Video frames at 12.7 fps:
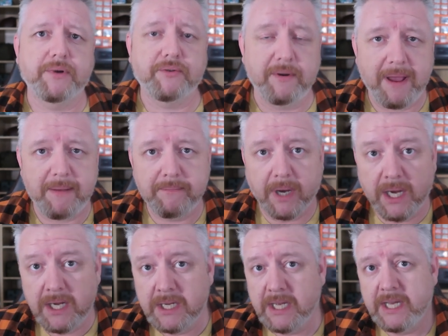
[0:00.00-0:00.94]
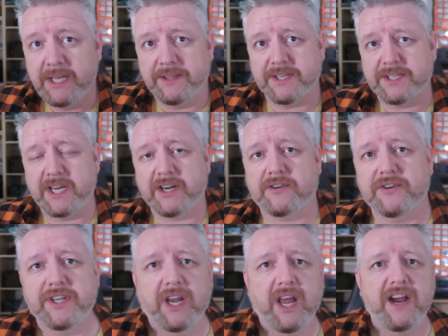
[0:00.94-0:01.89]
But remember, the
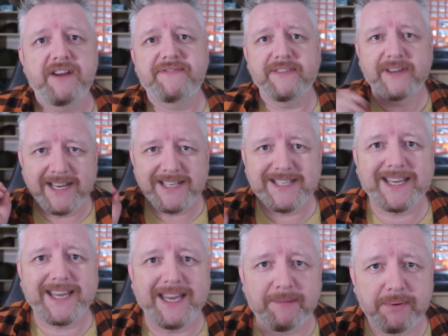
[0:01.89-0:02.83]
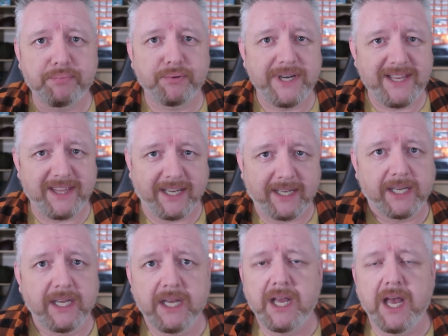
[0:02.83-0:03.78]
secret to life is to keep breathing.
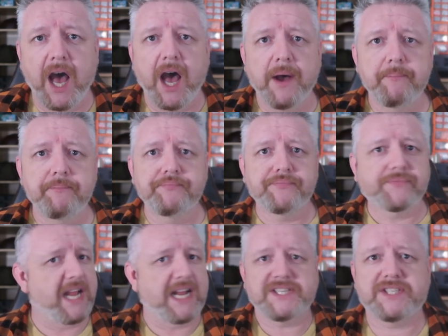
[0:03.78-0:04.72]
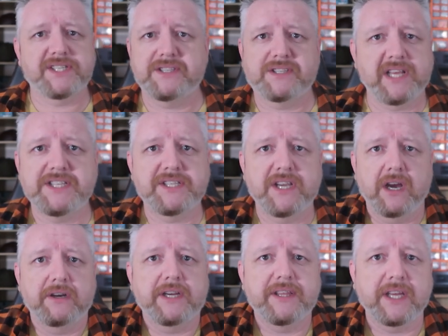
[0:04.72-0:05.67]
Um, that's that's the
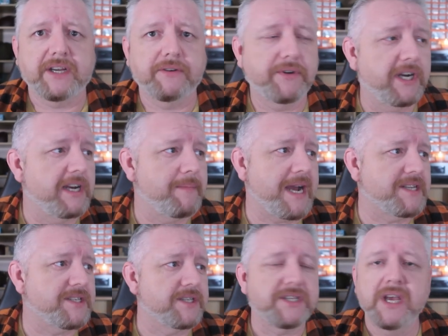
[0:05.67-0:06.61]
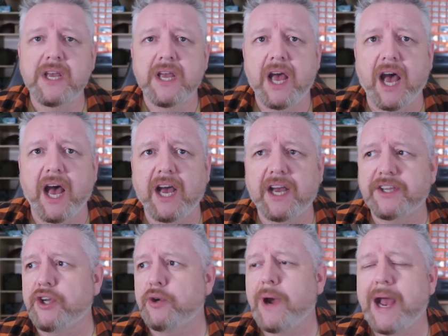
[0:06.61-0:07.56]
only thing that really matters. Uh,
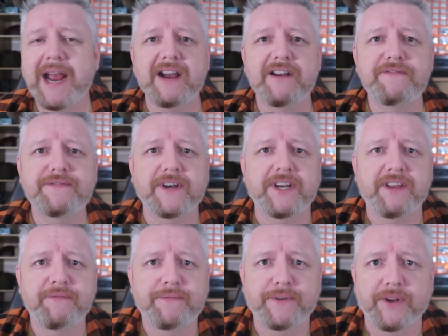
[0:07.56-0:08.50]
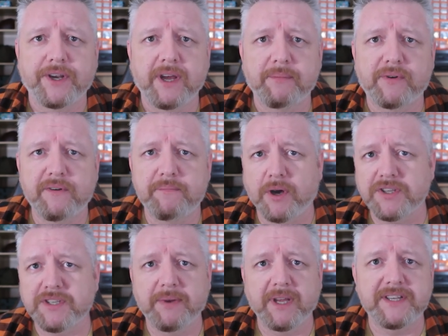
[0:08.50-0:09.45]
you have an infinite number of
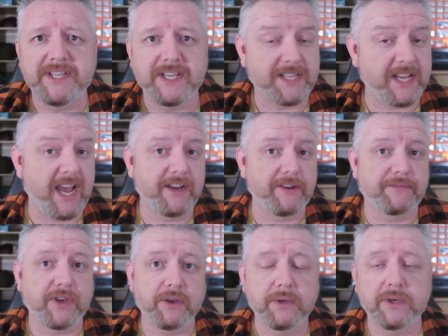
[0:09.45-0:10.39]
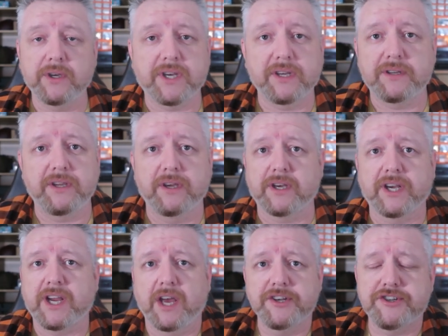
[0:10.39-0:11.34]
possibilities ahead of you. You could you
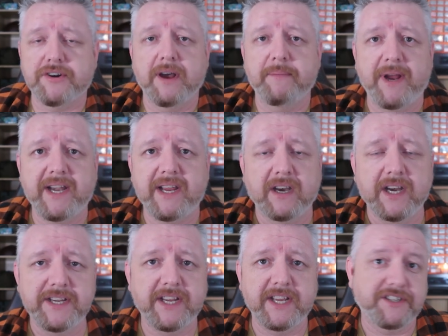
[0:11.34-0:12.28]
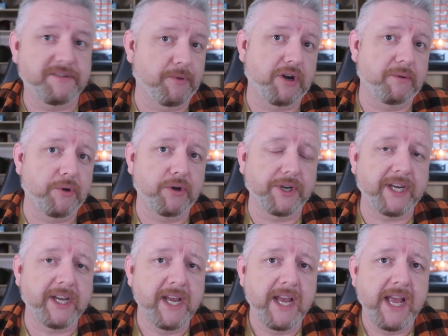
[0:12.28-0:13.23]
could conjure up any idea tomorrow
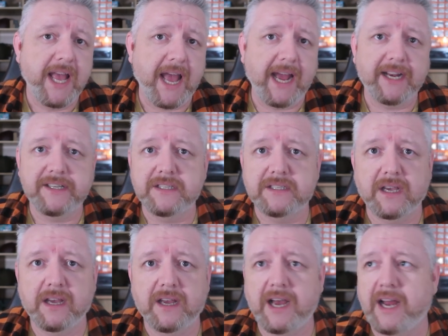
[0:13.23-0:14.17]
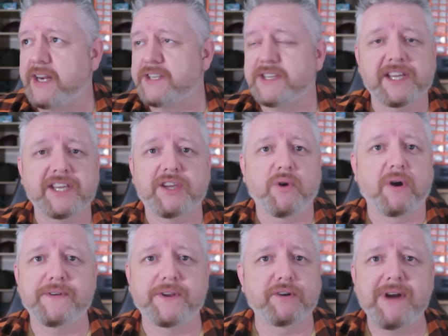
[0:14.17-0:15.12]
morning, and uh, and it take you
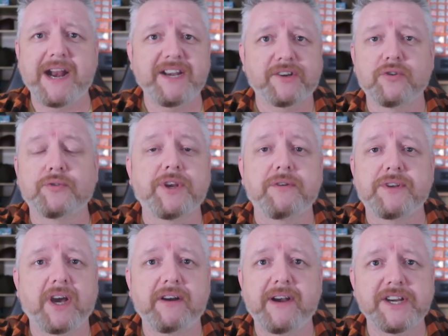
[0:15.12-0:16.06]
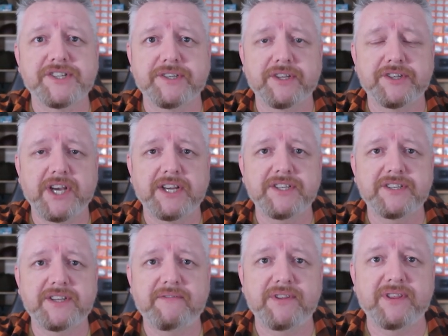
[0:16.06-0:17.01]
off in a radical new direction that
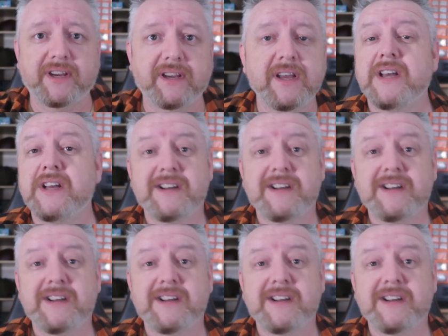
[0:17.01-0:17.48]
changes everything.